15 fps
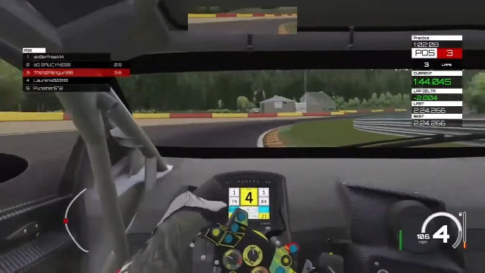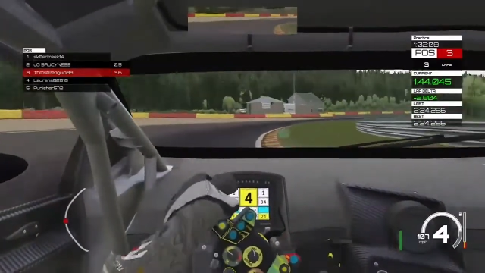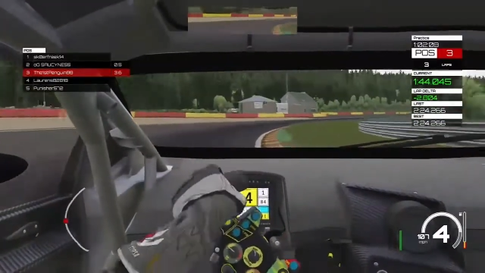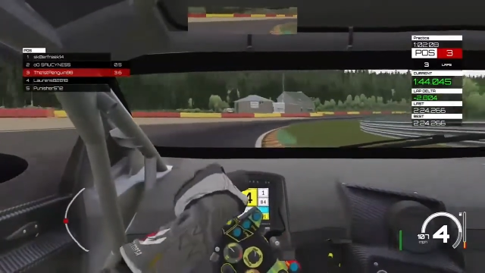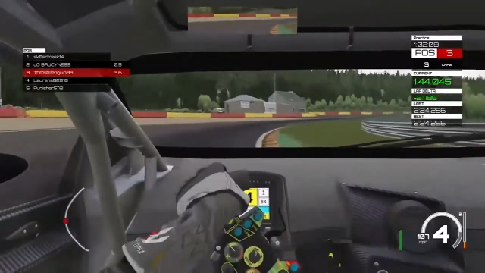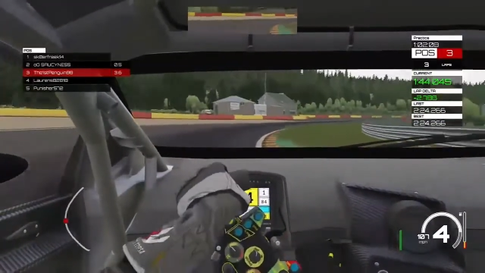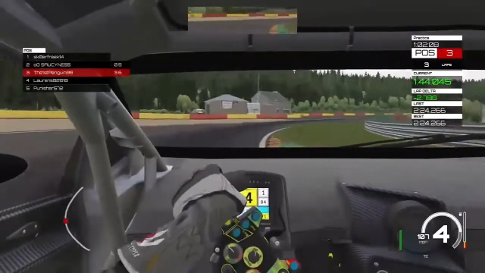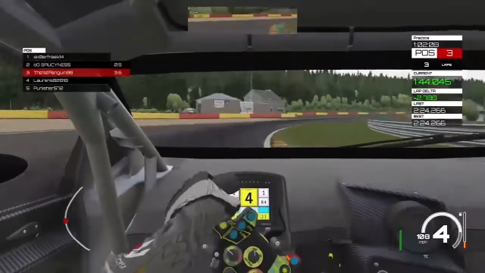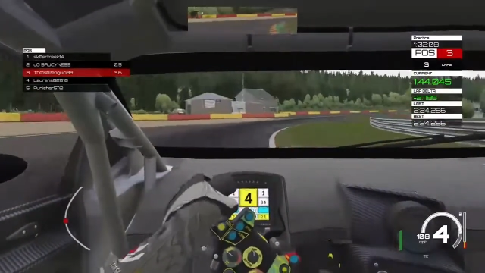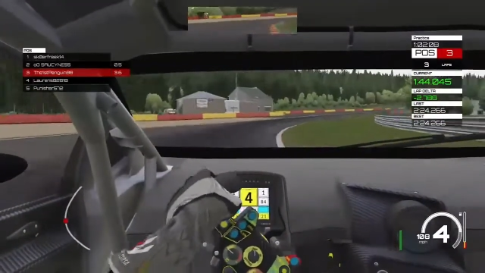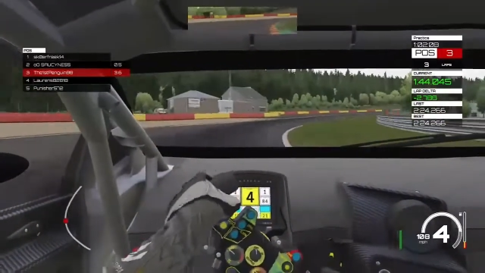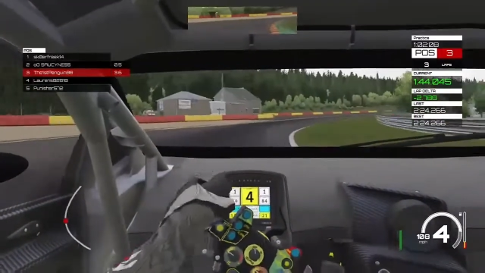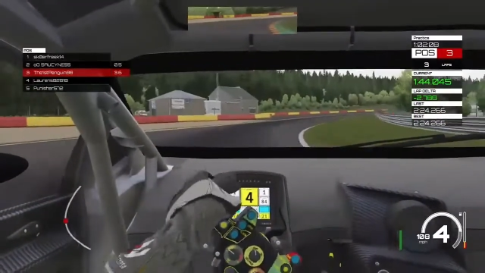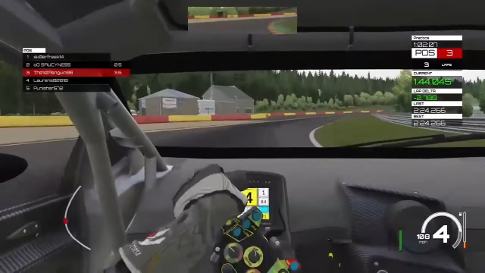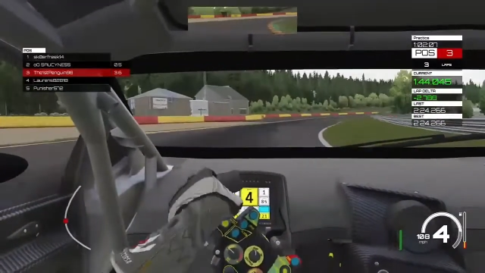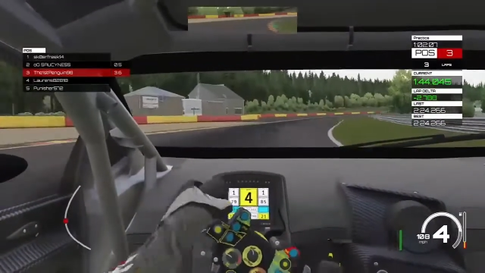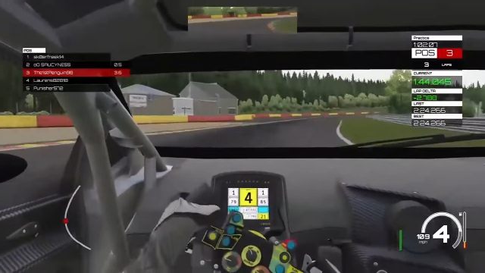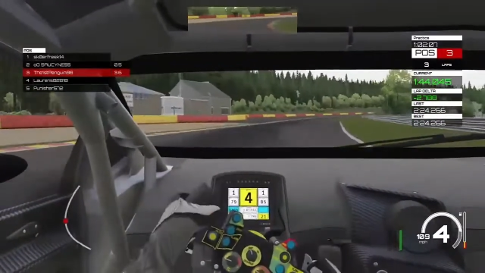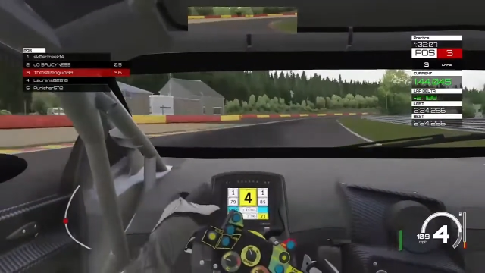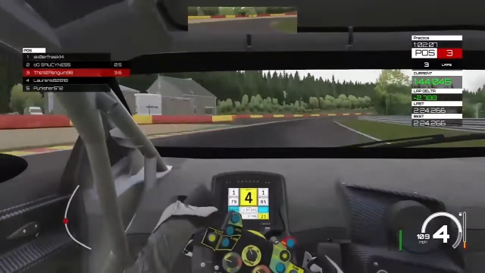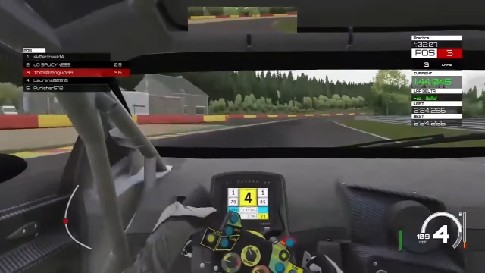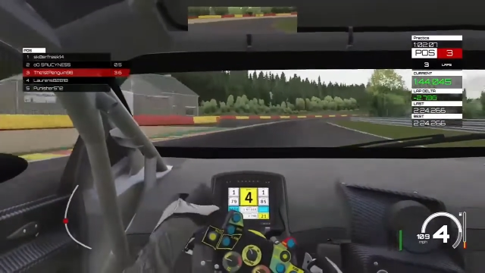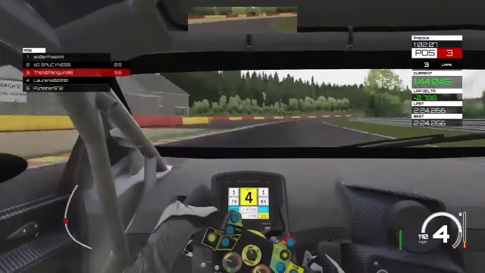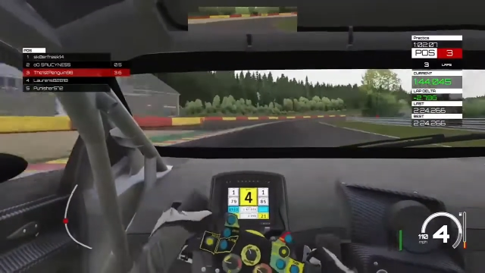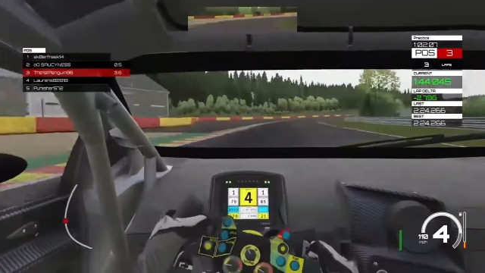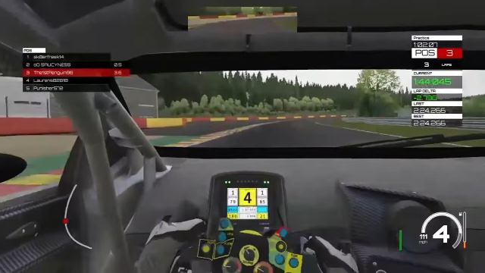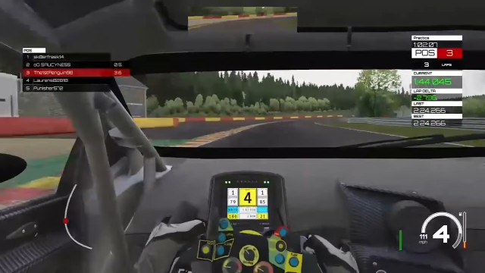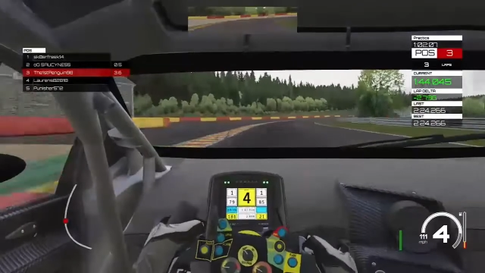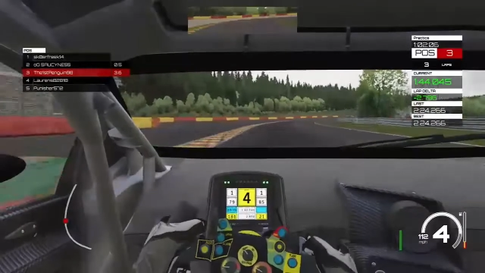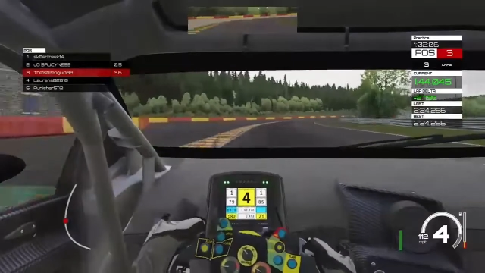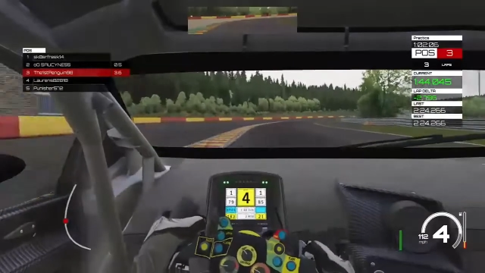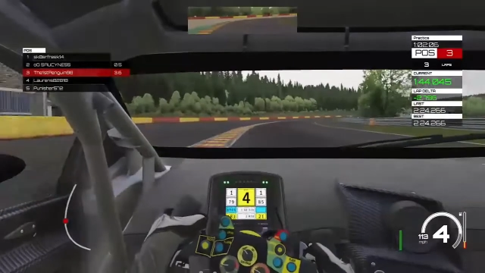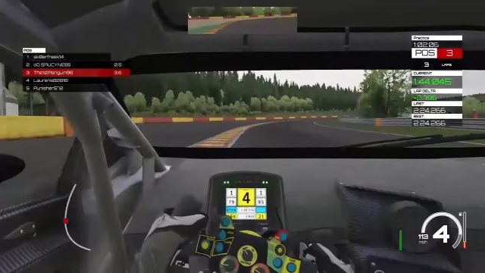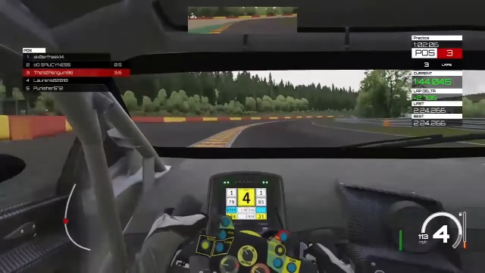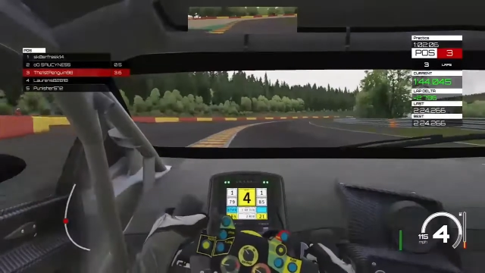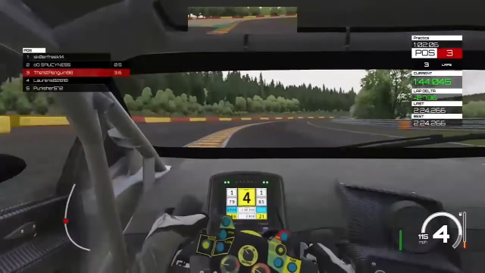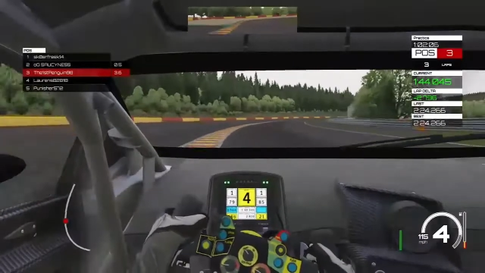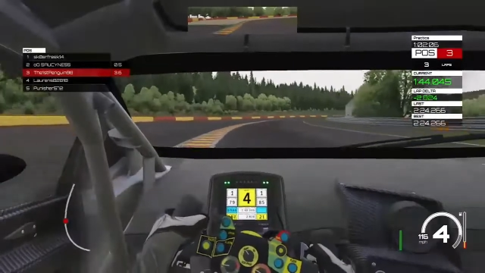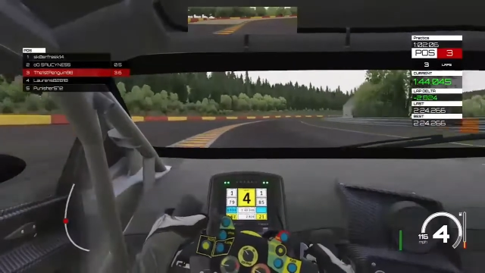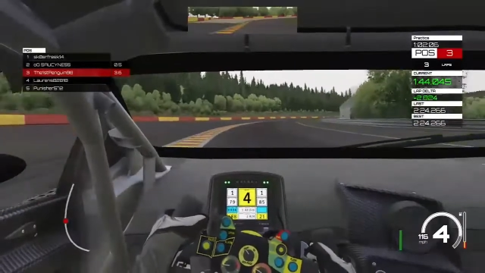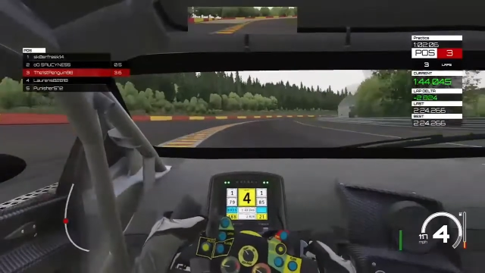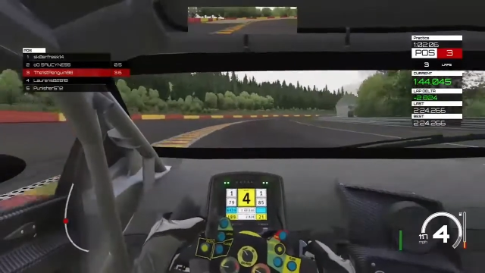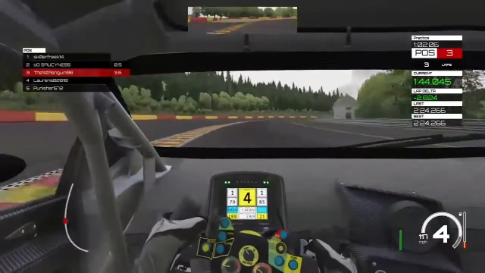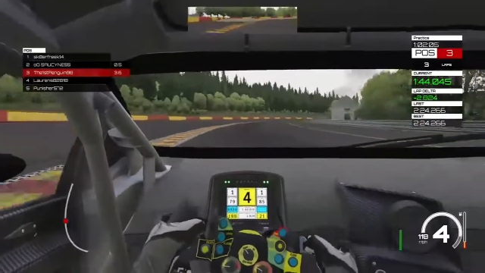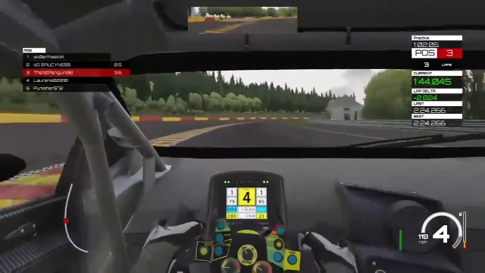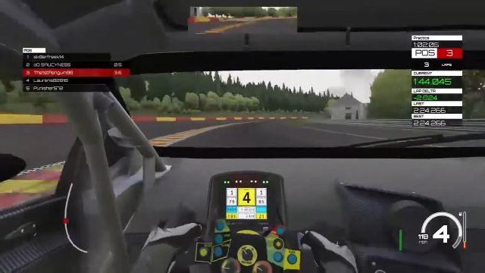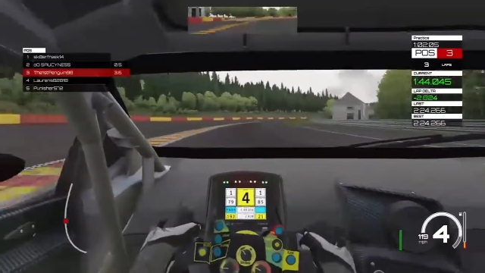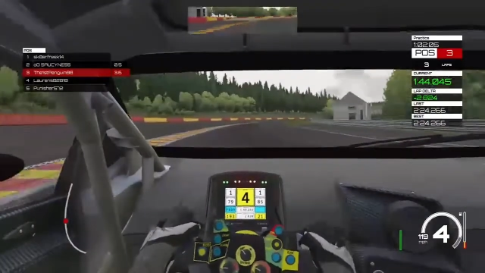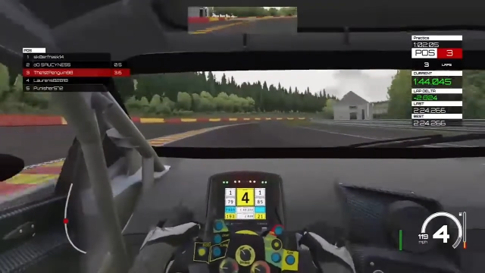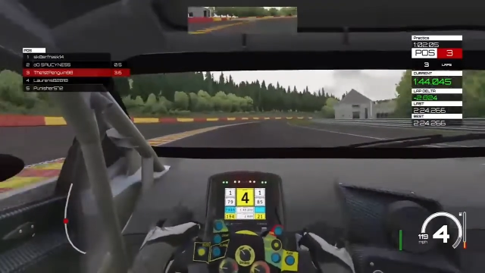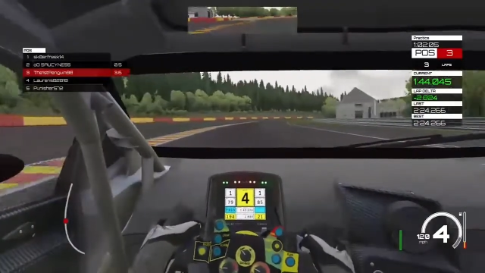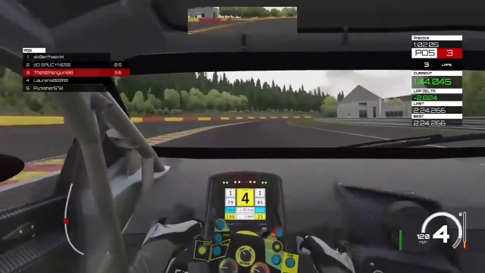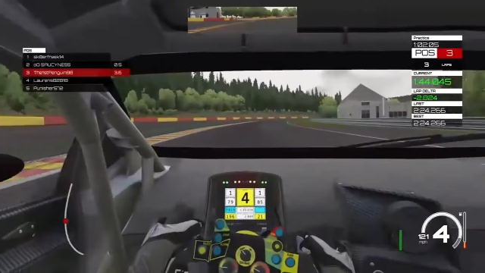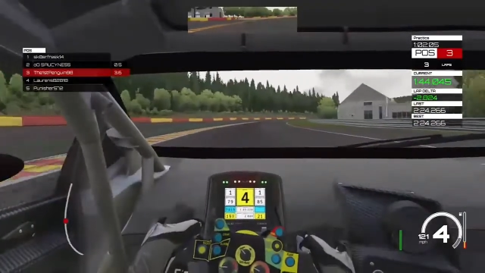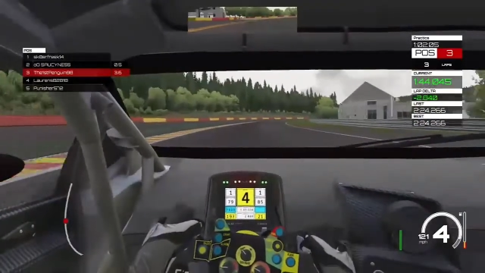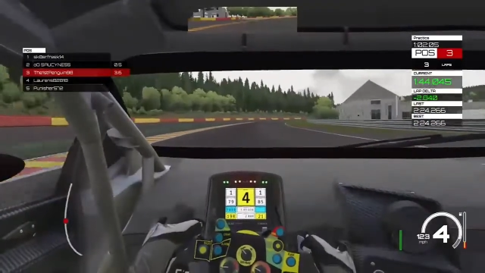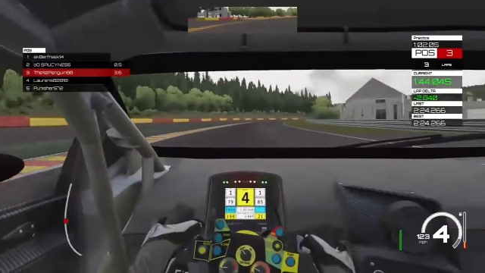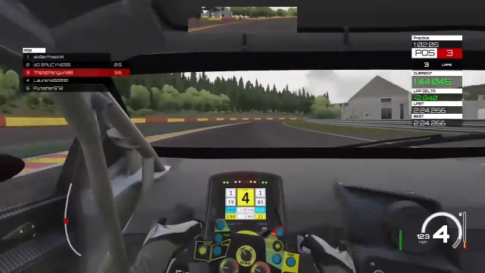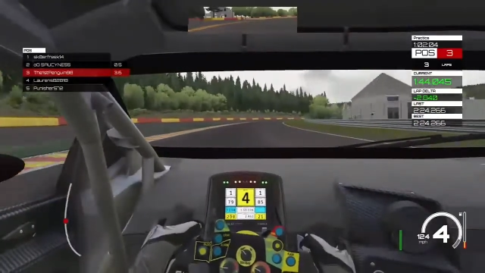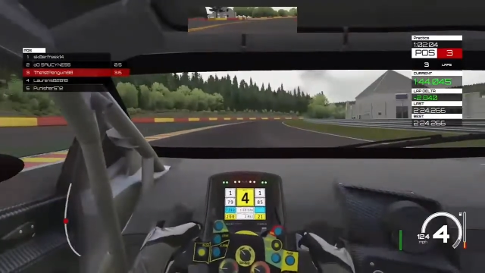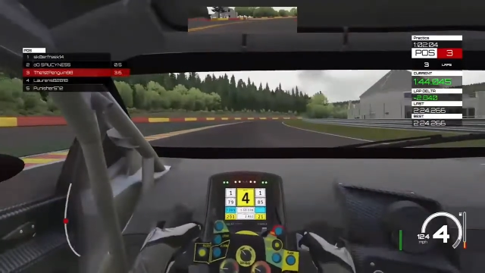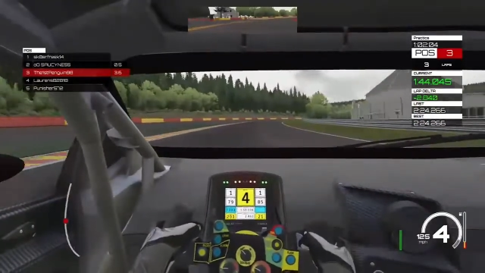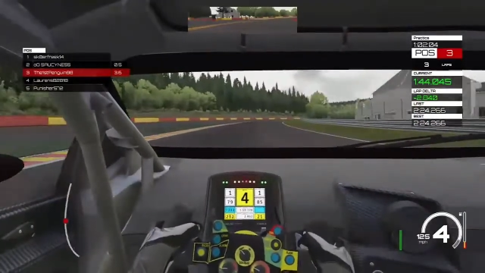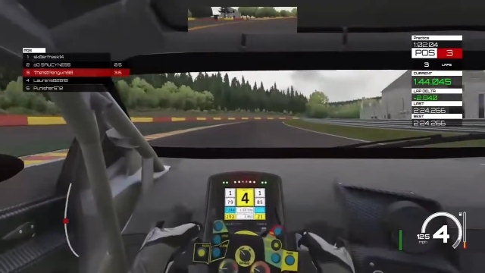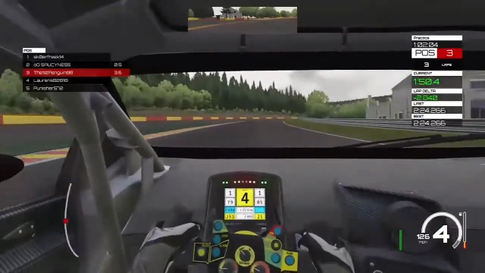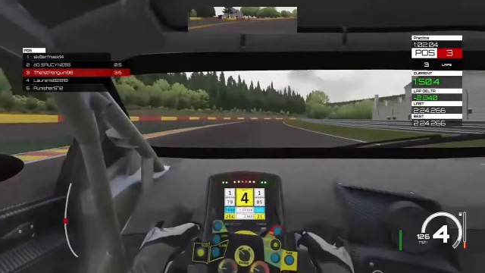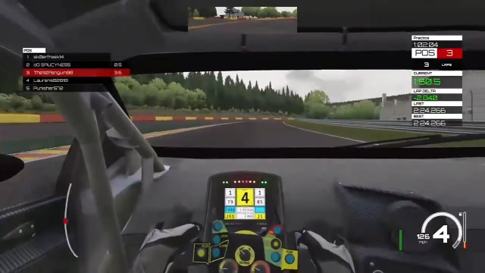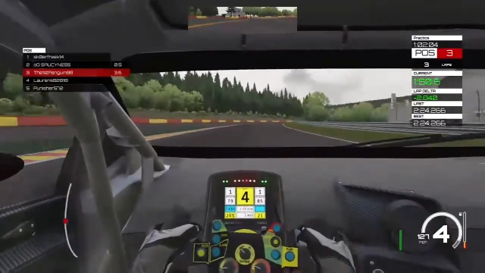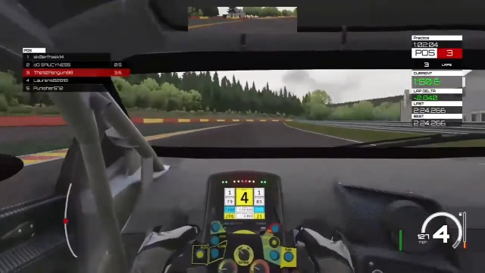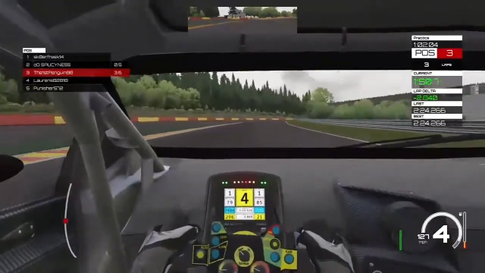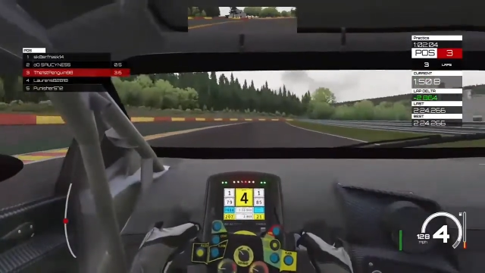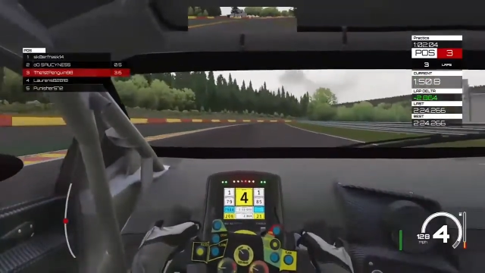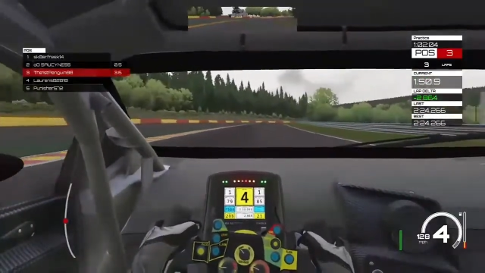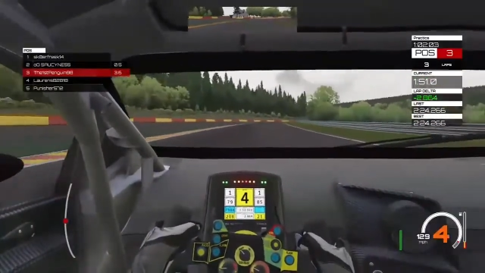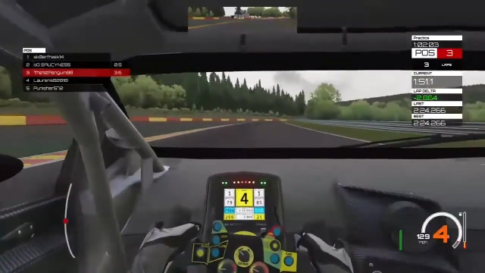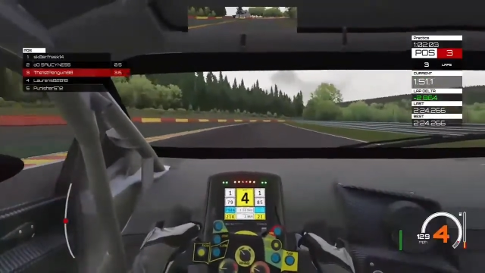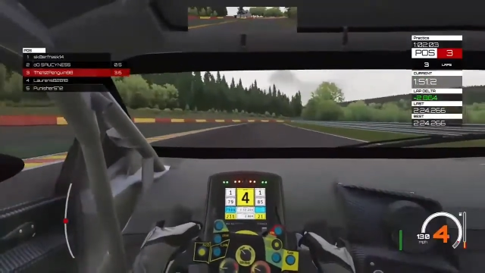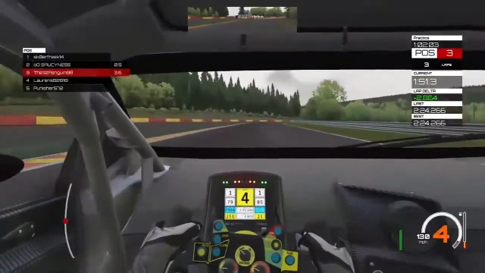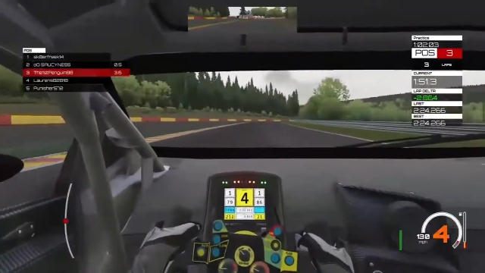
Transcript: (no speaker visible)